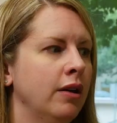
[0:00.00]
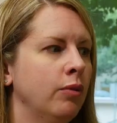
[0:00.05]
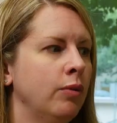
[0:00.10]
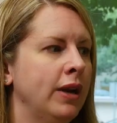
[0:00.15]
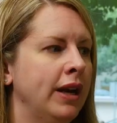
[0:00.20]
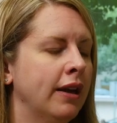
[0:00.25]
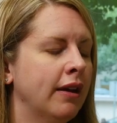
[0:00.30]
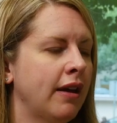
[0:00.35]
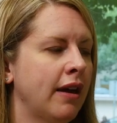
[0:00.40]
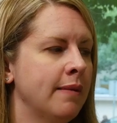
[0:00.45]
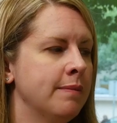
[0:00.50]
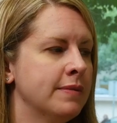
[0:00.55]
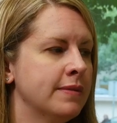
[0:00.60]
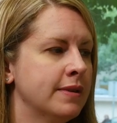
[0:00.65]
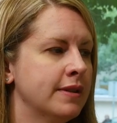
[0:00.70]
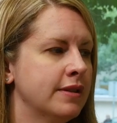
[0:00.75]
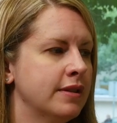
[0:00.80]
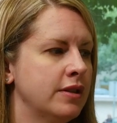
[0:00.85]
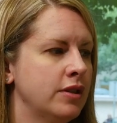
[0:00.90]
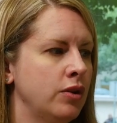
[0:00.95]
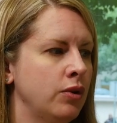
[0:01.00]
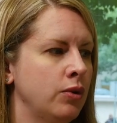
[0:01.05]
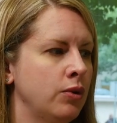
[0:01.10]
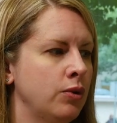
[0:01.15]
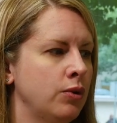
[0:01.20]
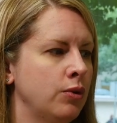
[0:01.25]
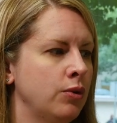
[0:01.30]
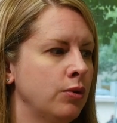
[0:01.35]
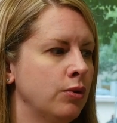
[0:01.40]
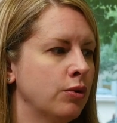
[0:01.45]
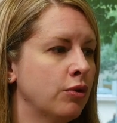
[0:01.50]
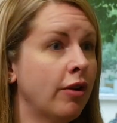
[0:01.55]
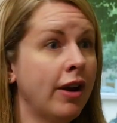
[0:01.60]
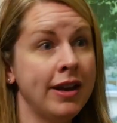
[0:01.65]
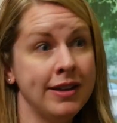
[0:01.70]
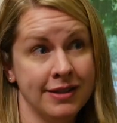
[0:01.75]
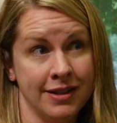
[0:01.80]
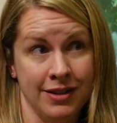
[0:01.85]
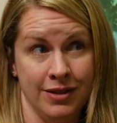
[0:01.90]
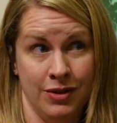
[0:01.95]
When it comes to
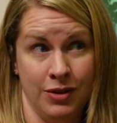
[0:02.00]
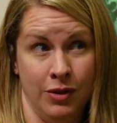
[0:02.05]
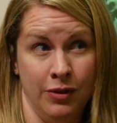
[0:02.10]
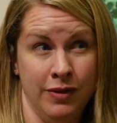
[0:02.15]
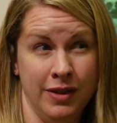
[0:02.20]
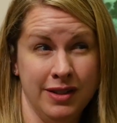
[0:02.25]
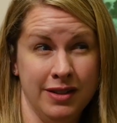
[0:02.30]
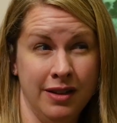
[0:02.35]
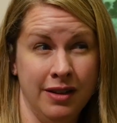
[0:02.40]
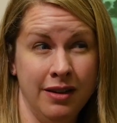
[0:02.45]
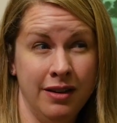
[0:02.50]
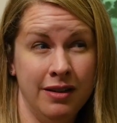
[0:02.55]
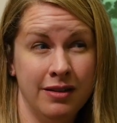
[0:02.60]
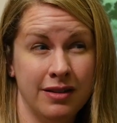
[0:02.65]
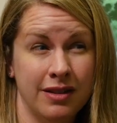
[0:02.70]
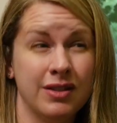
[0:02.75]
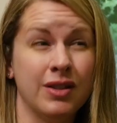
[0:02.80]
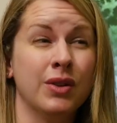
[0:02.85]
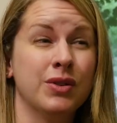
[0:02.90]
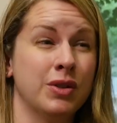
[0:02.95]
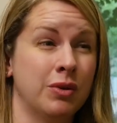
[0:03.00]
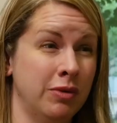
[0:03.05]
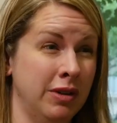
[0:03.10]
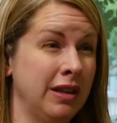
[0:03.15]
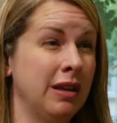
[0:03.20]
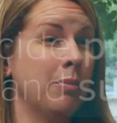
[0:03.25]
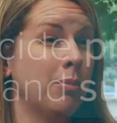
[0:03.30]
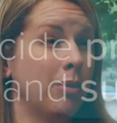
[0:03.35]
crisis services, it's also really